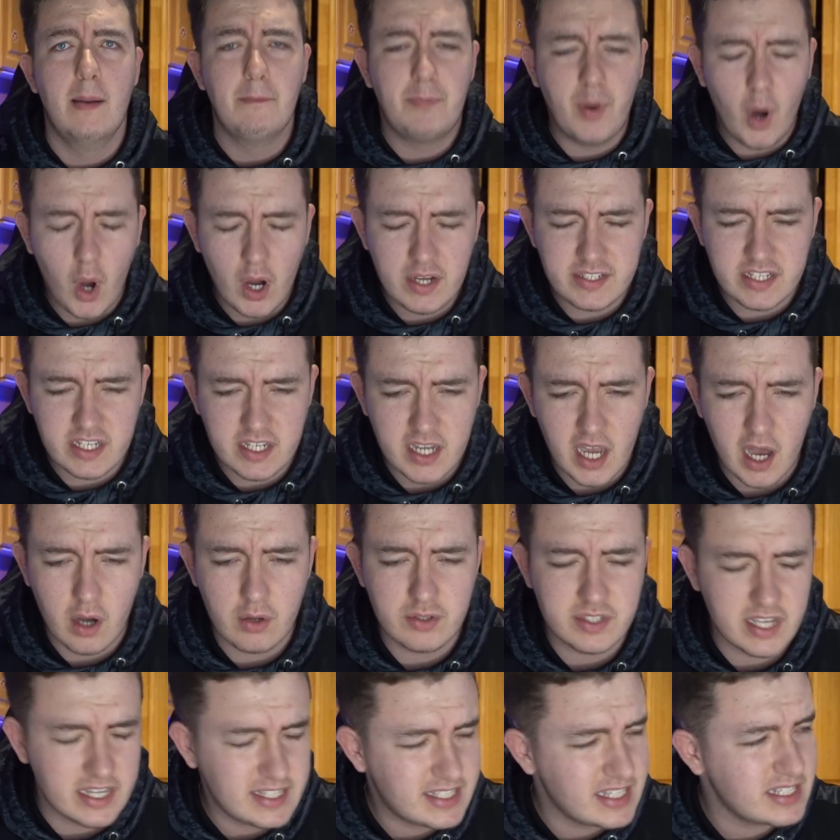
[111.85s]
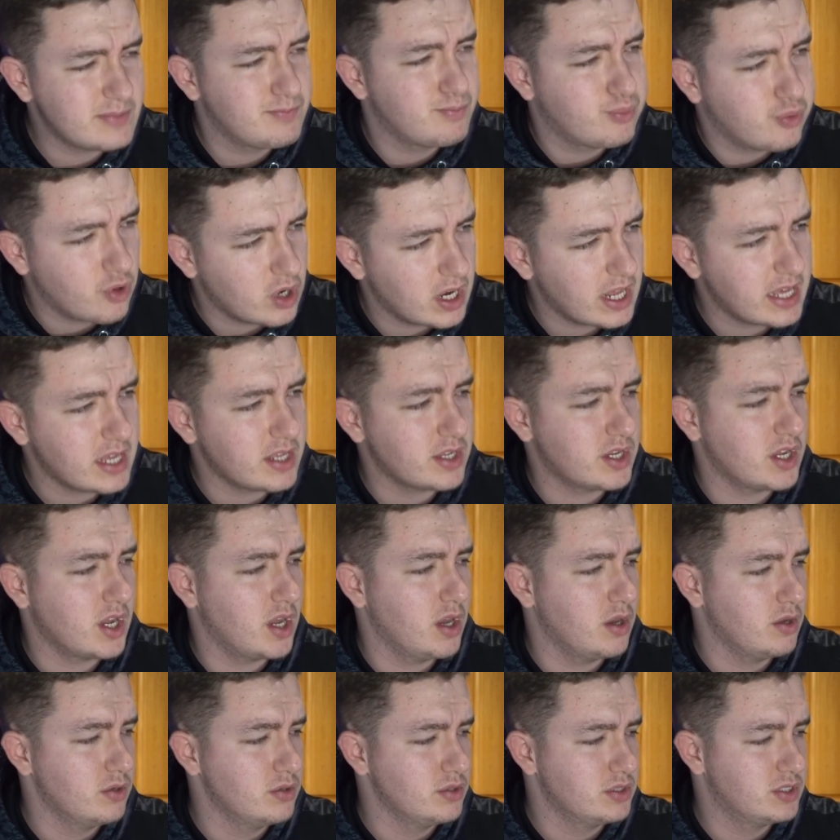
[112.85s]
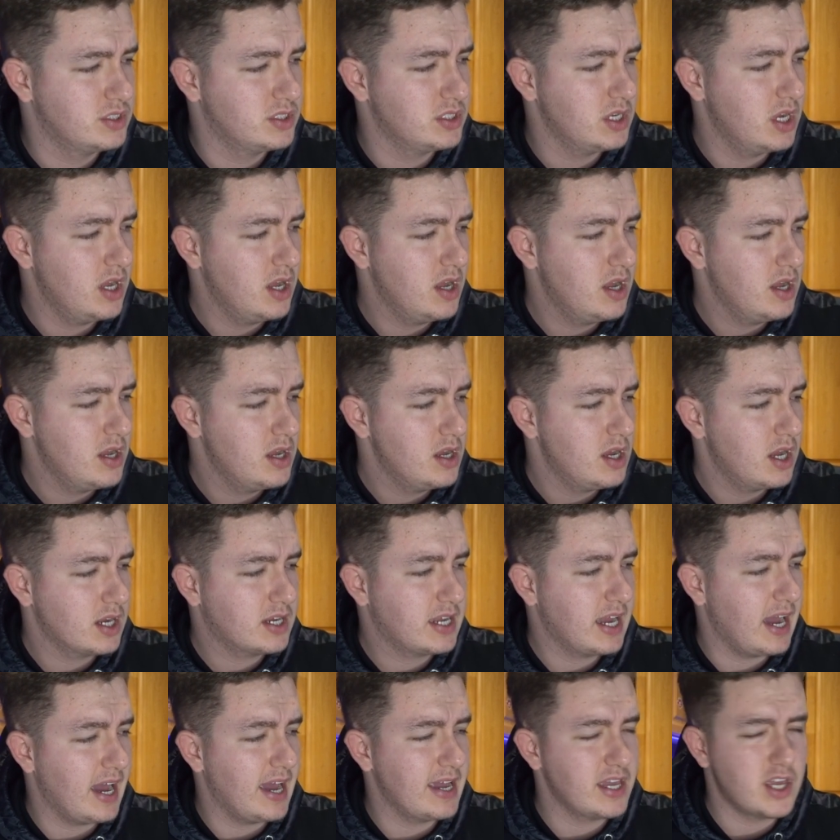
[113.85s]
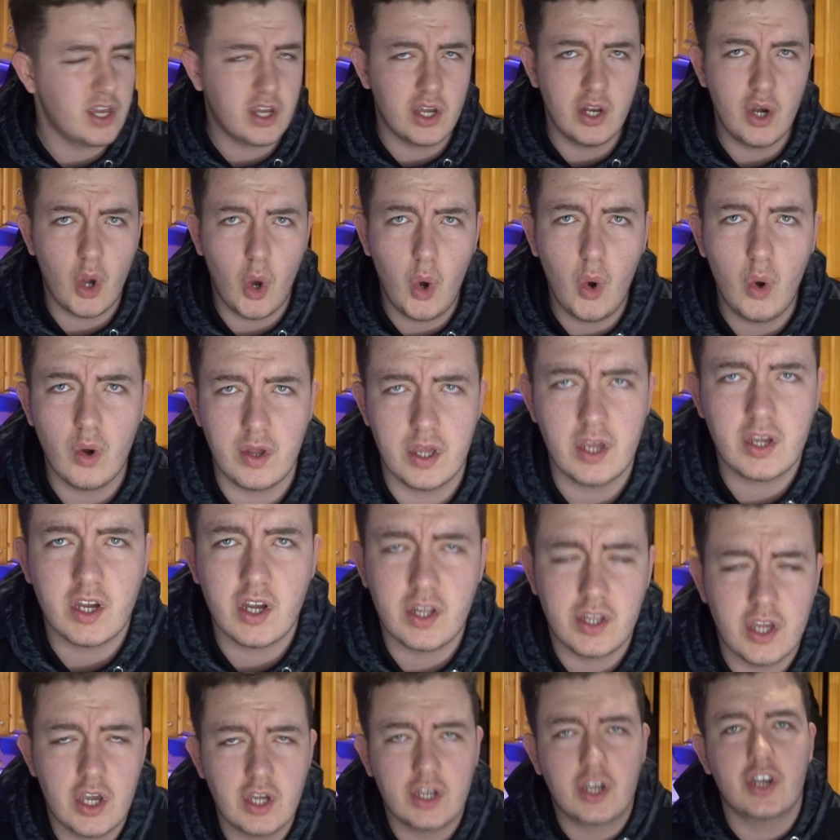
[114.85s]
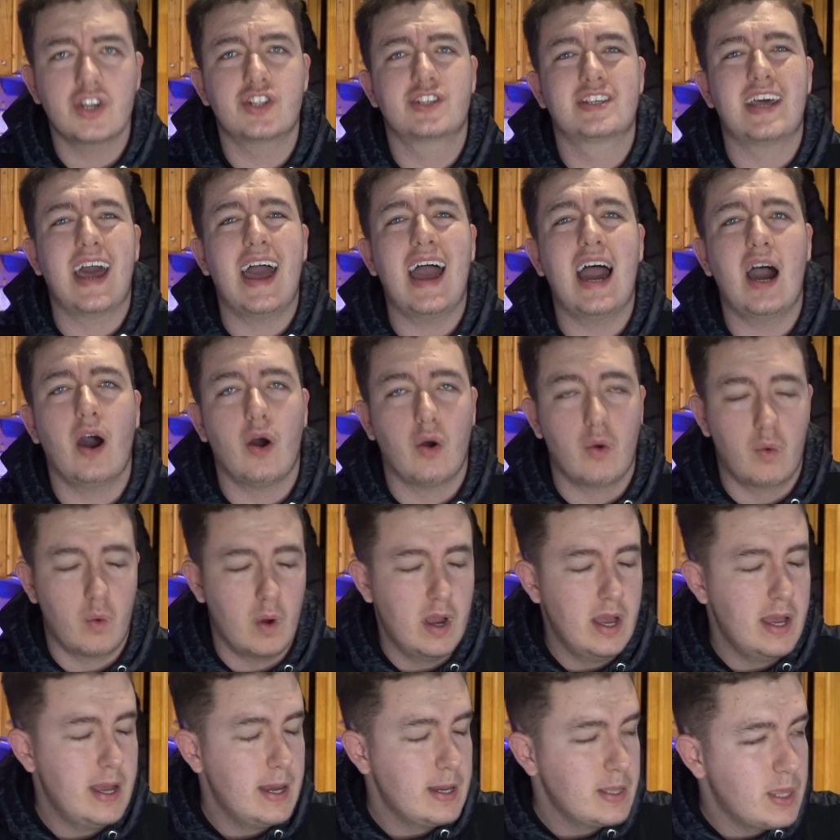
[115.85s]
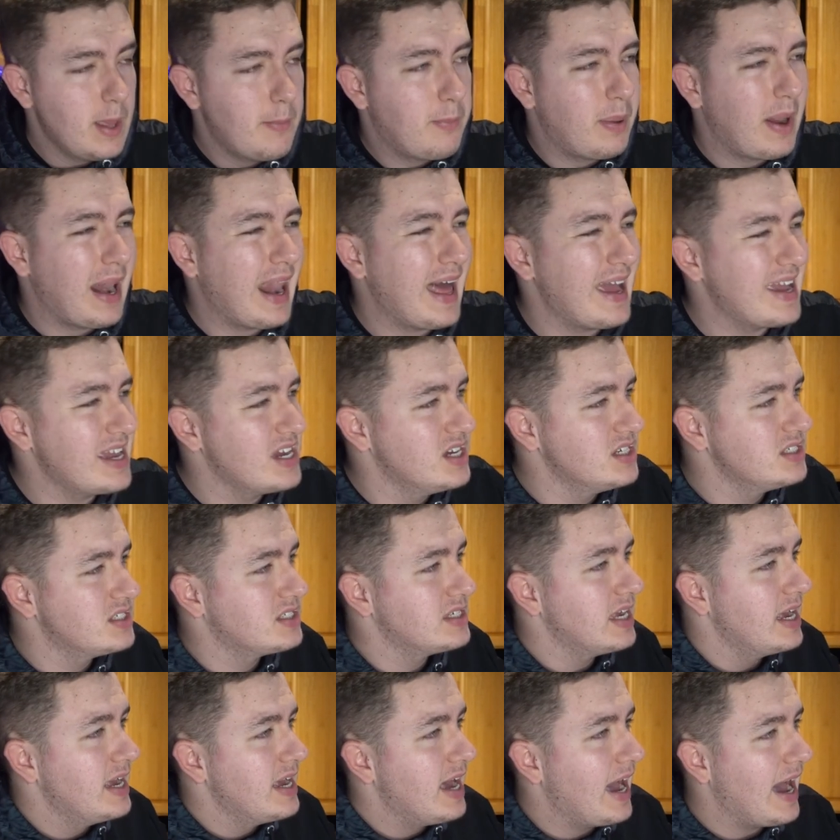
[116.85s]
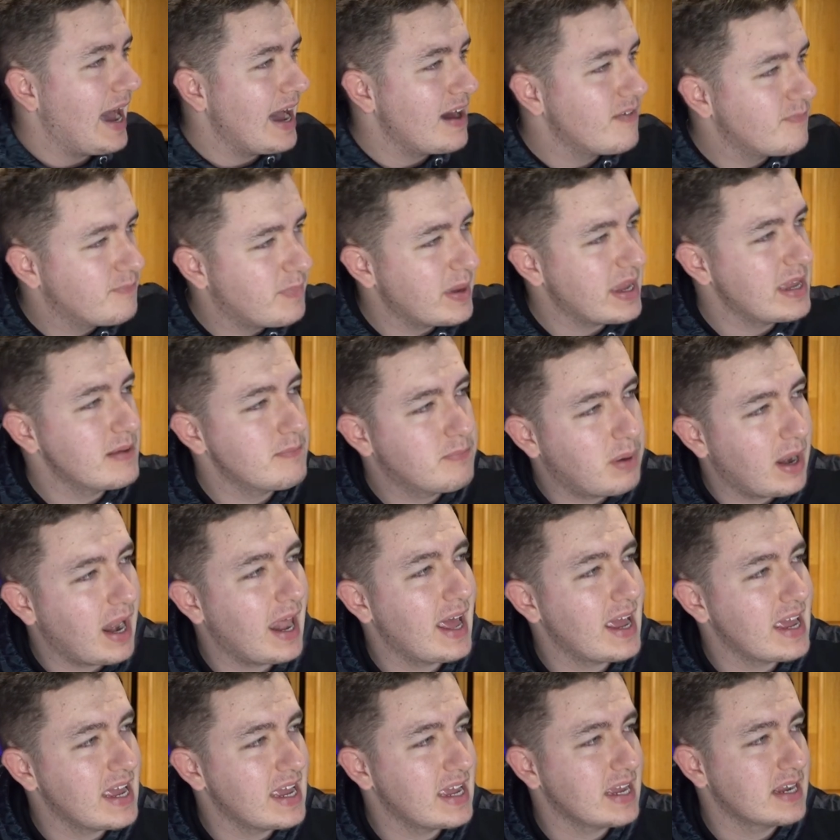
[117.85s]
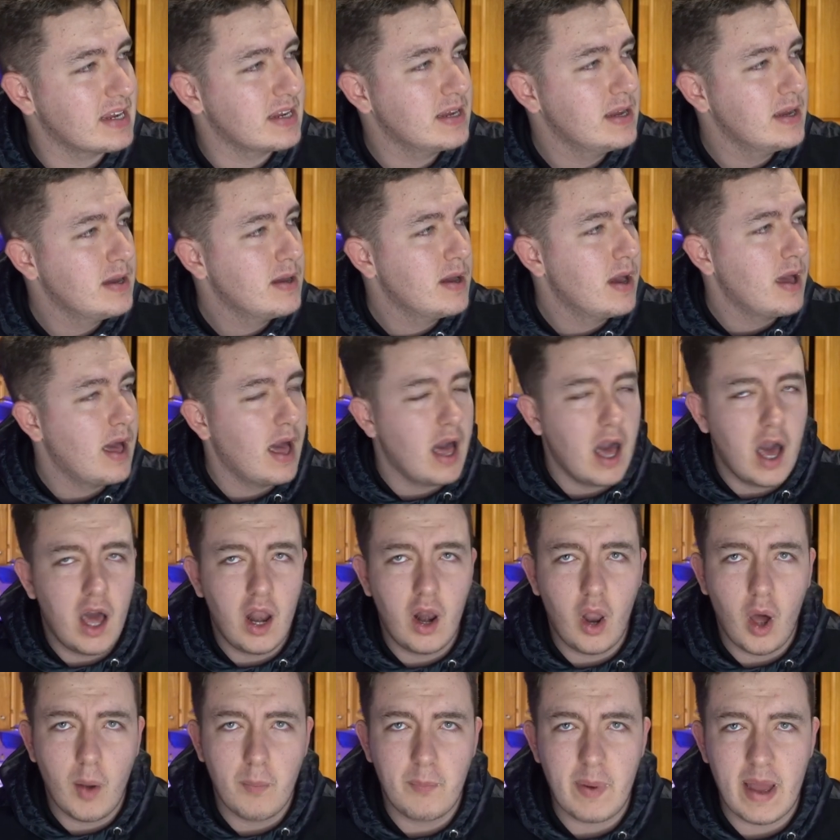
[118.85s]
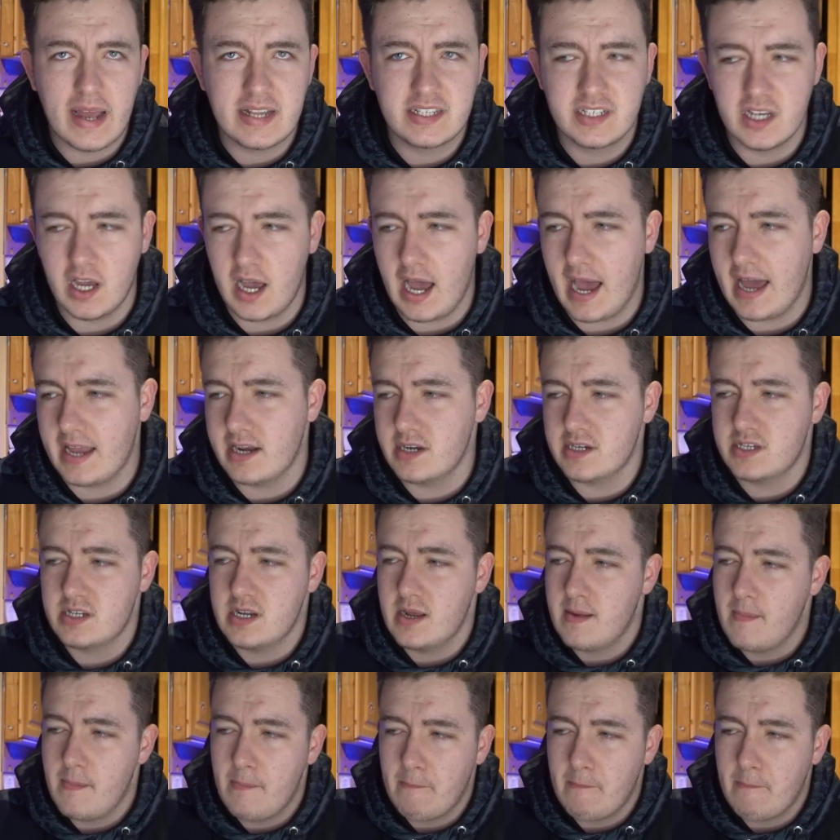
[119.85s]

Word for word: Boys and girls, this is brilliant news. Okay, you can all you could you could tell the players have been playing a lot better, and